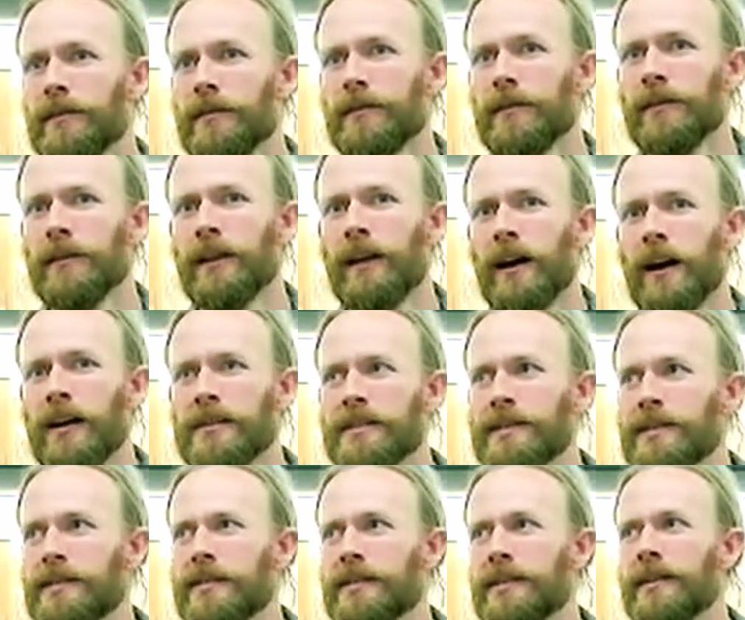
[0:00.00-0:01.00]

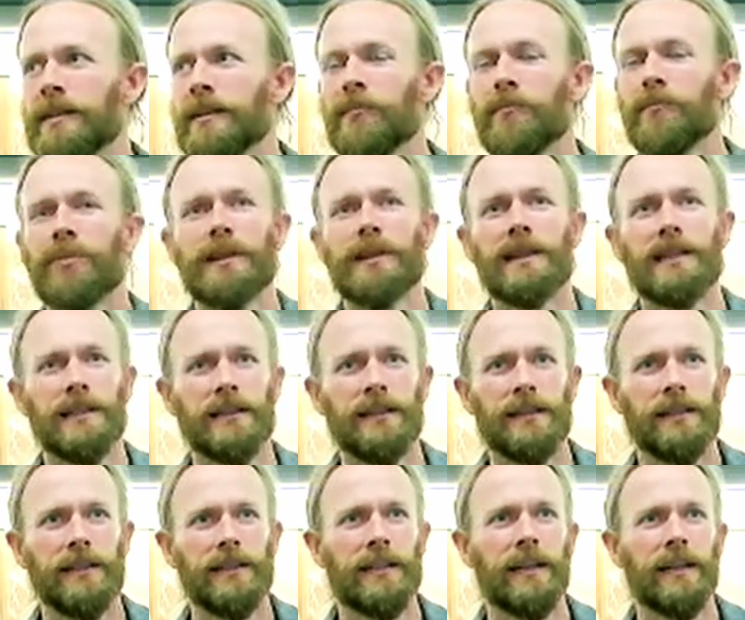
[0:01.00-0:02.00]
lost
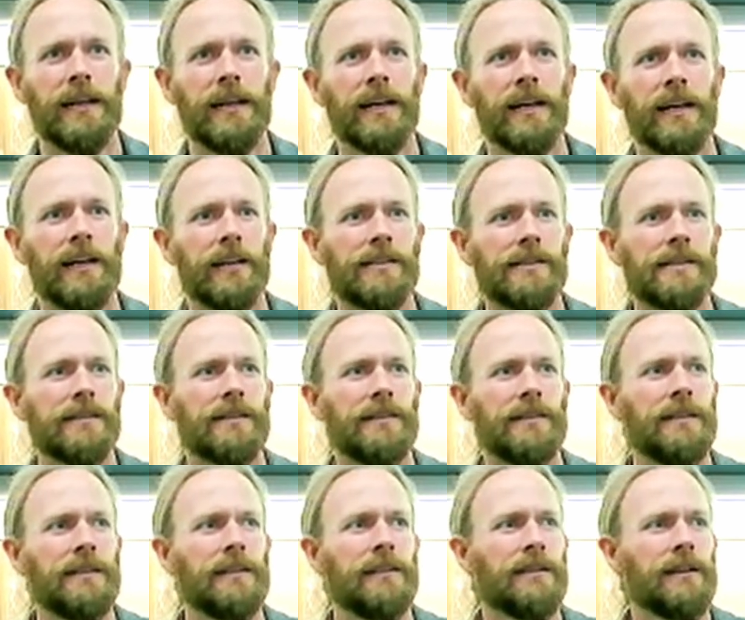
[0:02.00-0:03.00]
completely and
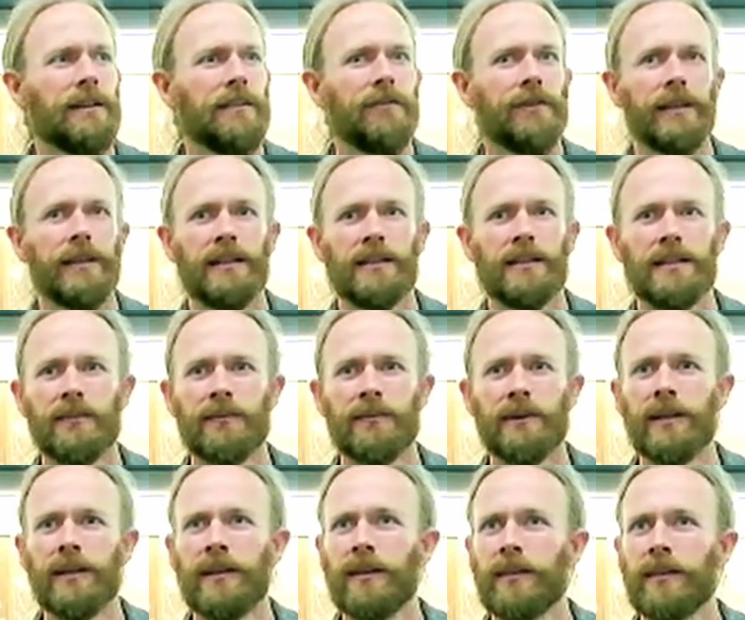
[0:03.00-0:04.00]
need clarification about
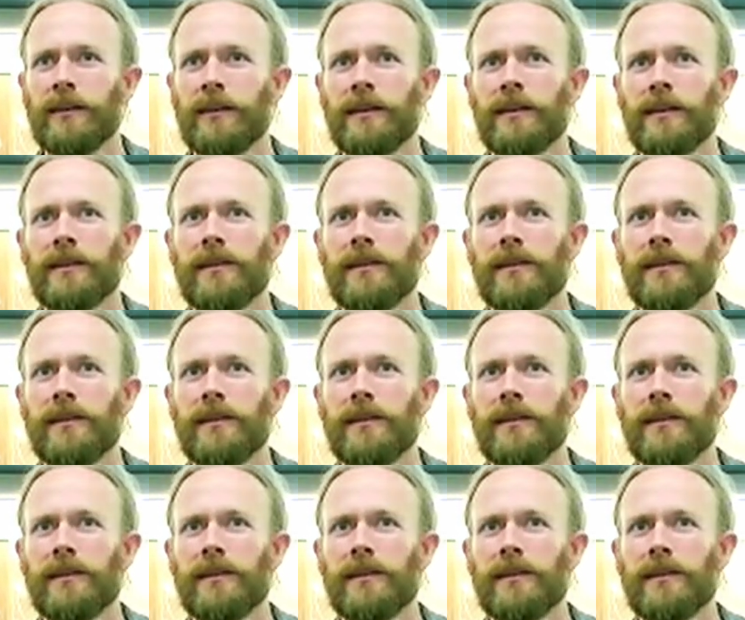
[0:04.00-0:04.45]
anything?